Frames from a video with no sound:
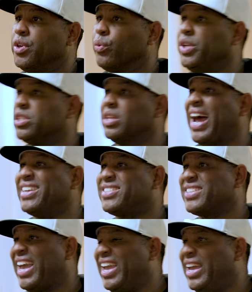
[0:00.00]
And the reason I
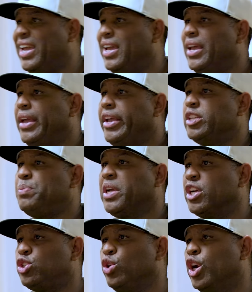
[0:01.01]
say it is
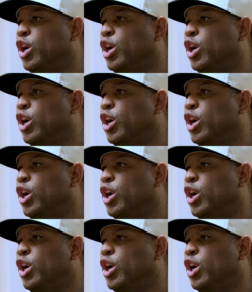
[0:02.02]
because you